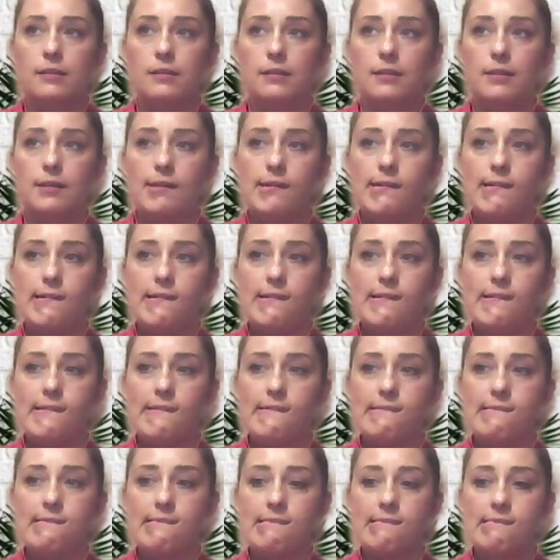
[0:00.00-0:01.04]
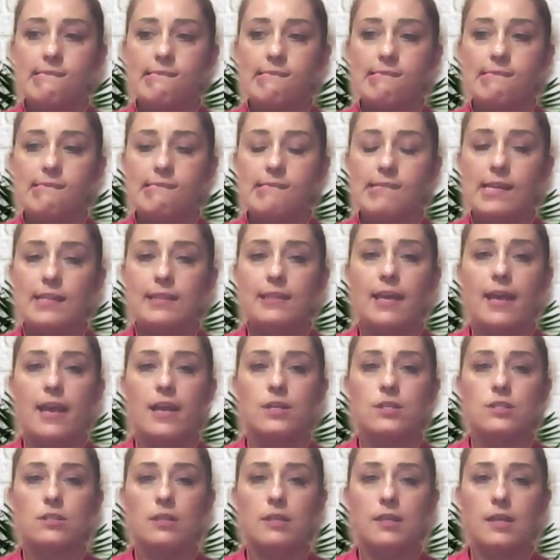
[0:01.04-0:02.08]
uh, and I
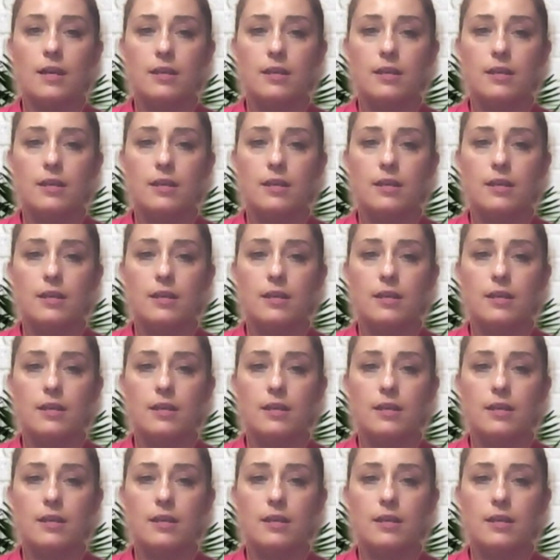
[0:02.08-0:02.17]
actually